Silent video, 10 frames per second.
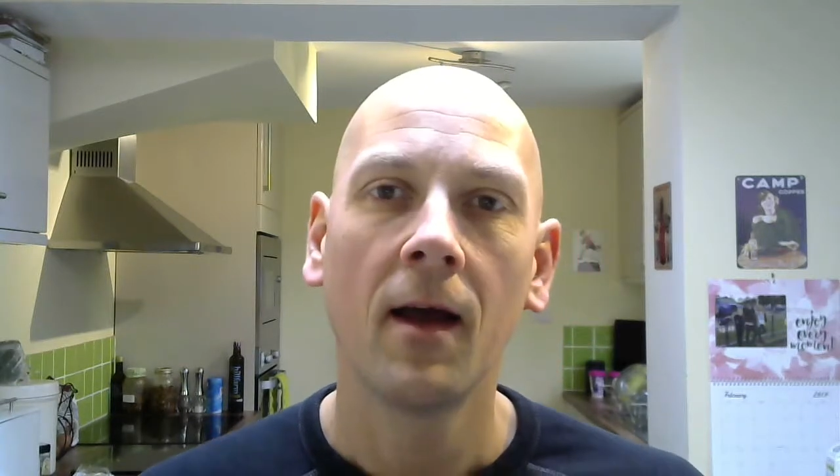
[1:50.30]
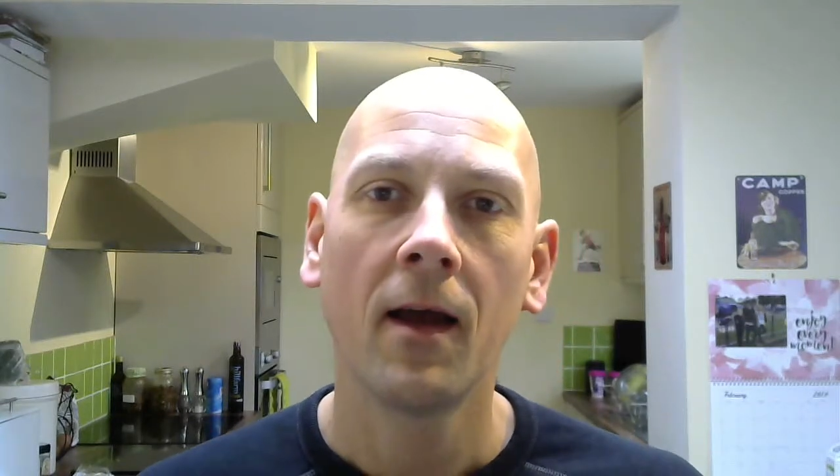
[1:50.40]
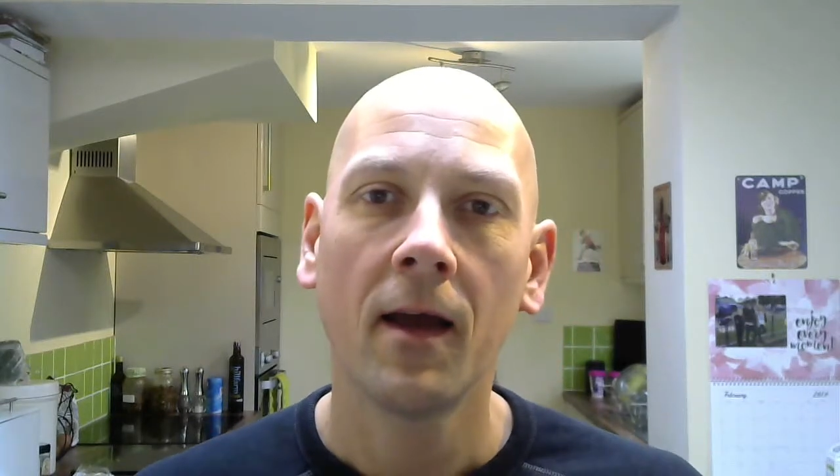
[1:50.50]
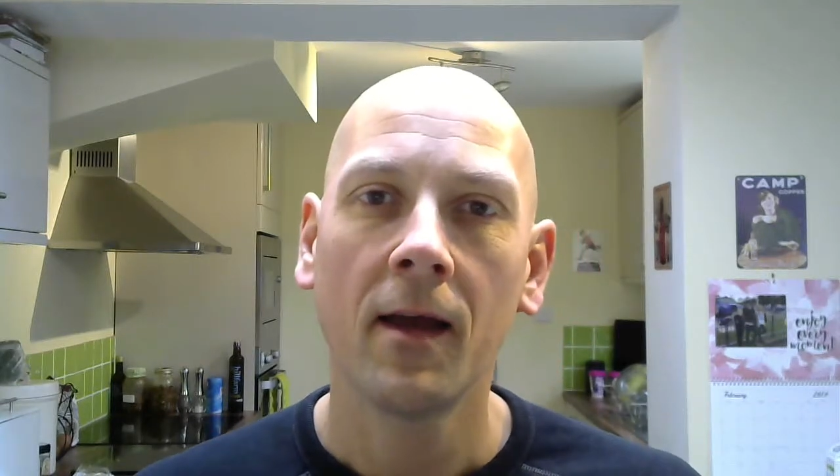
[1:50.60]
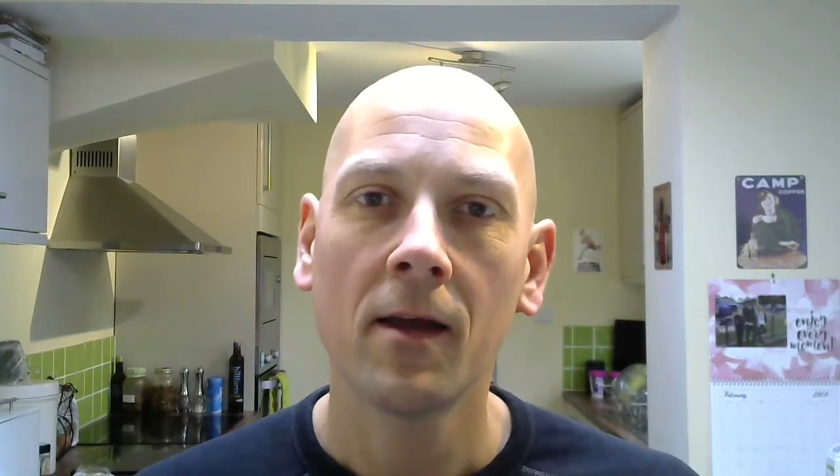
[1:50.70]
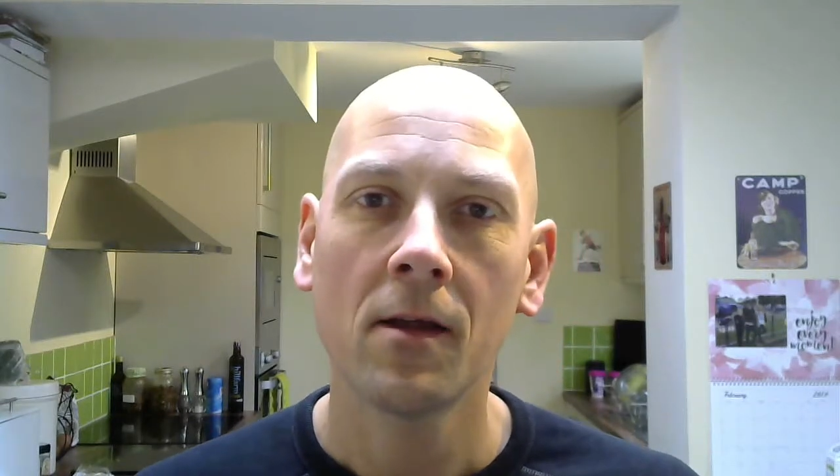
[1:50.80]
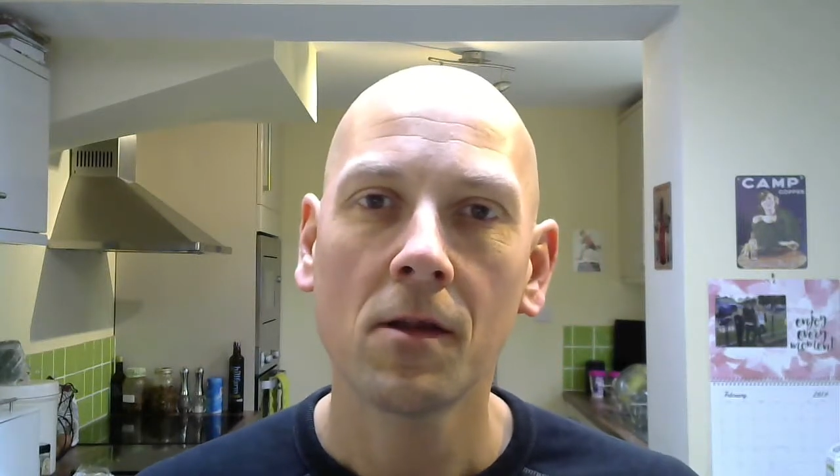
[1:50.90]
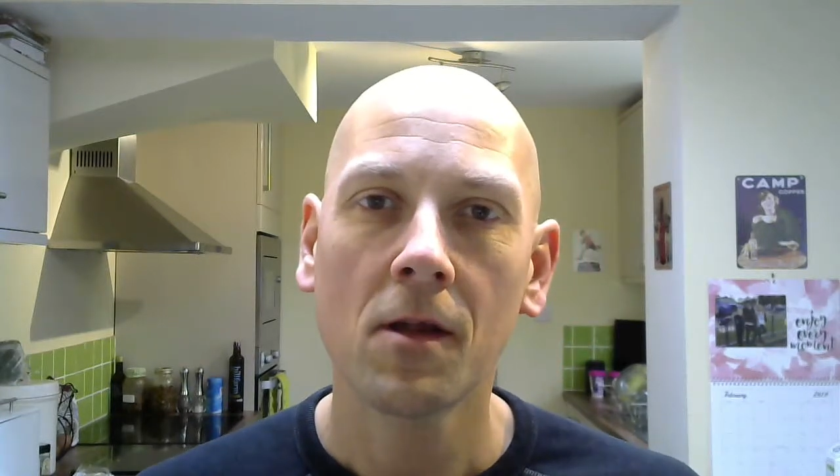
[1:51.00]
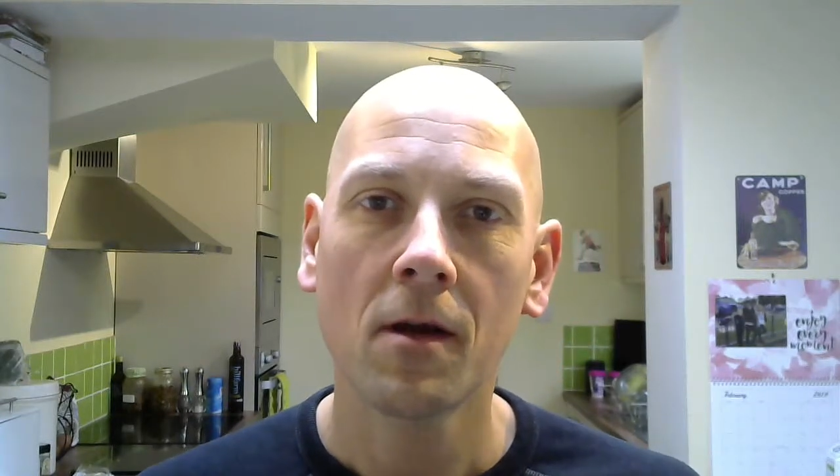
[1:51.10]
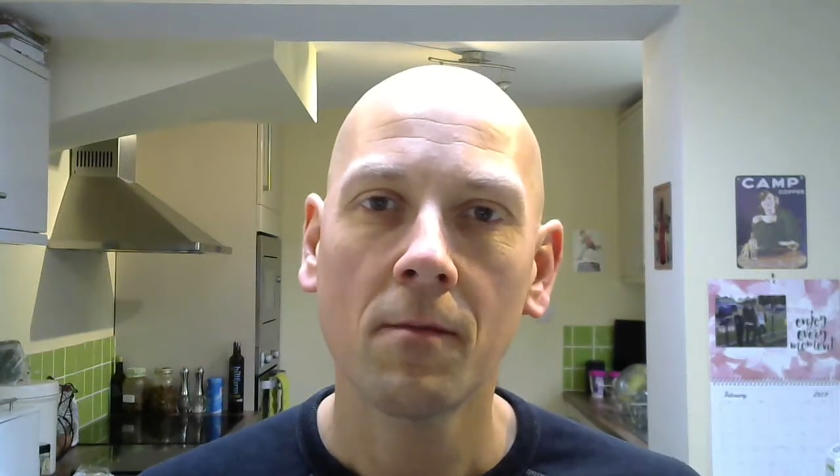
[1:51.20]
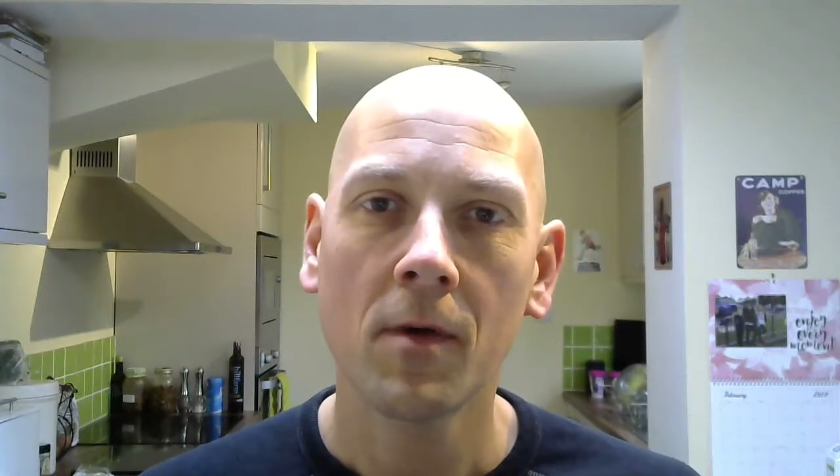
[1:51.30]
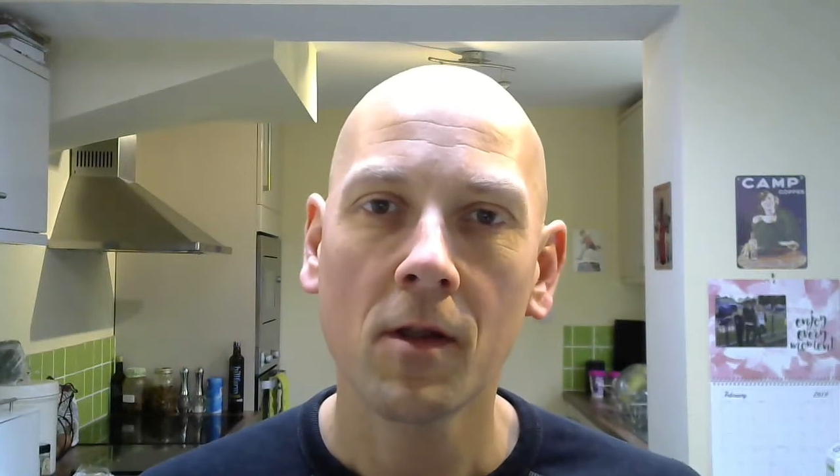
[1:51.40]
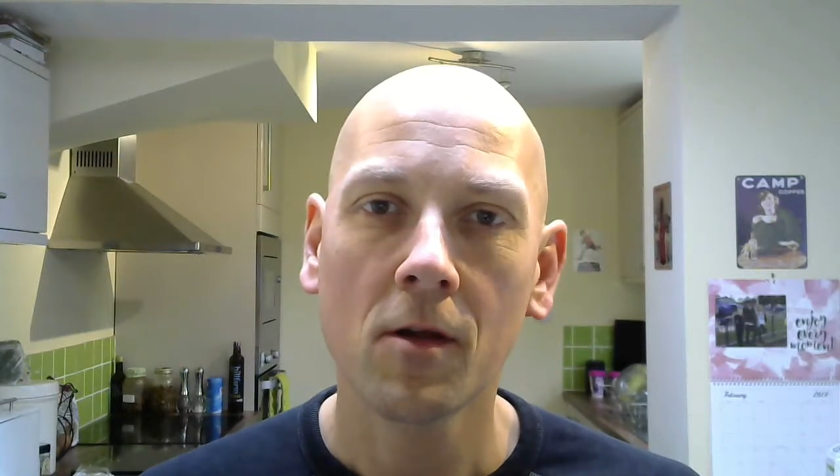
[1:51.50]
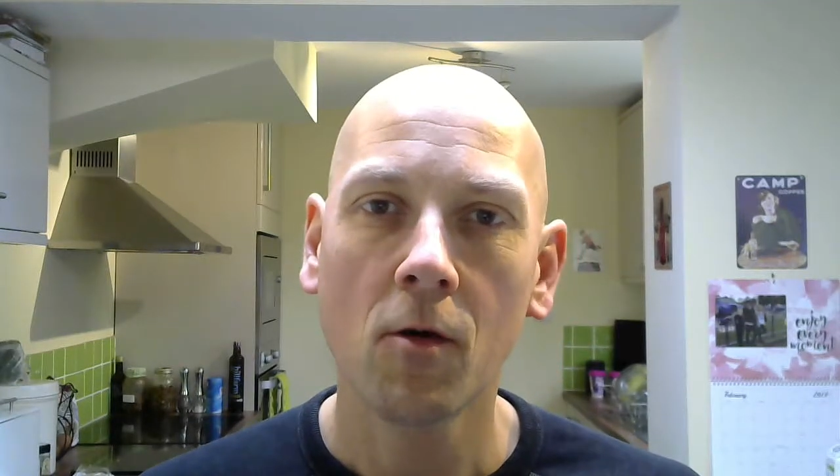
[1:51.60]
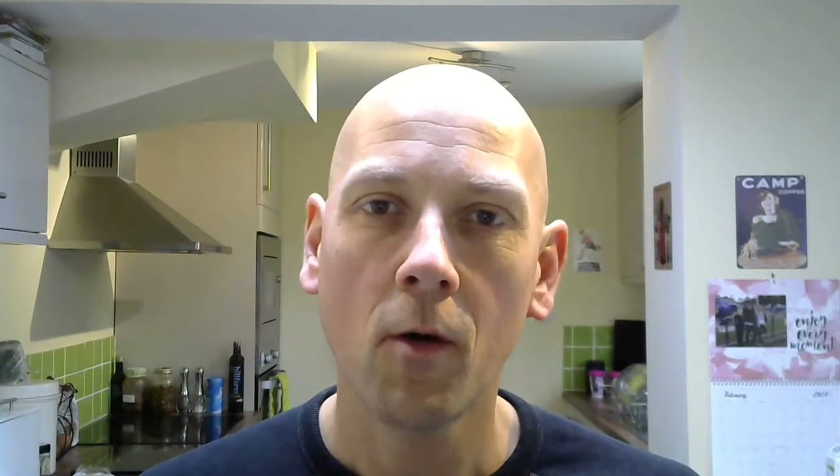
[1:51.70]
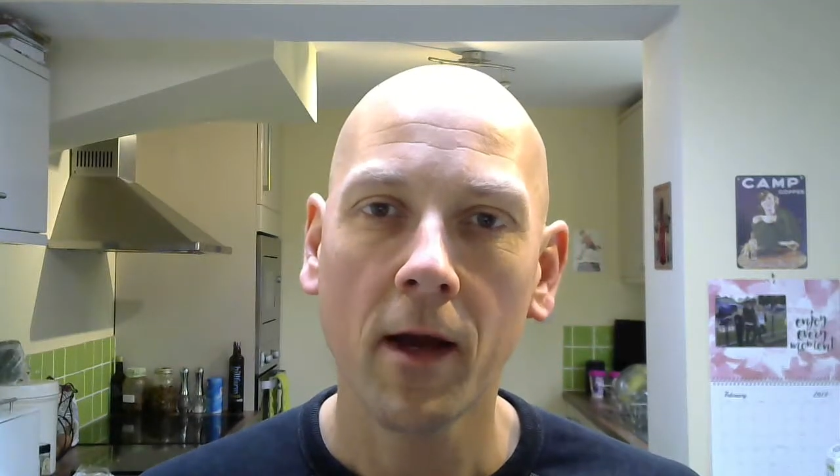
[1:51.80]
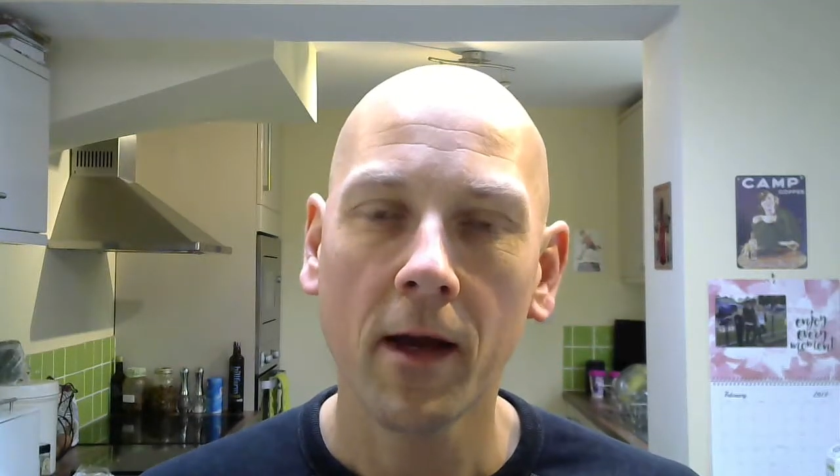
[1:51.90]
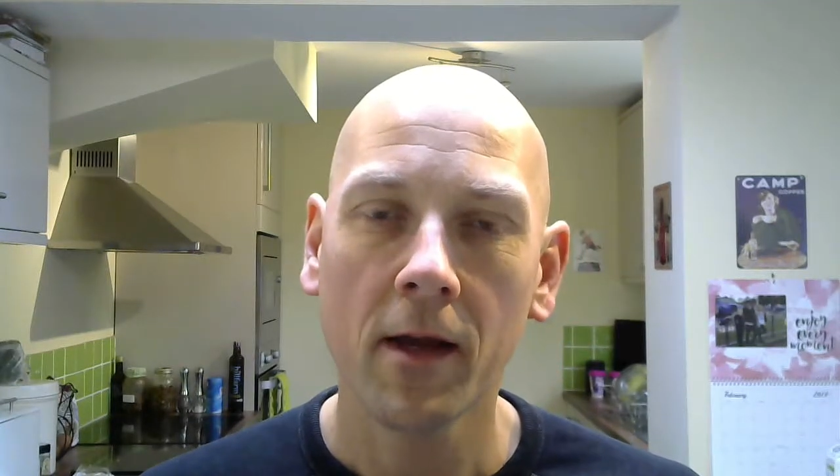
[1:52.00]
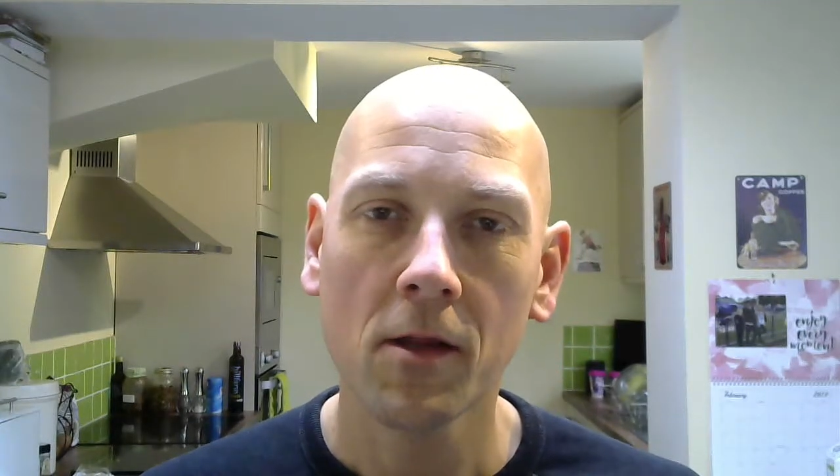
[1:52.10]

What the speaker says: It's quite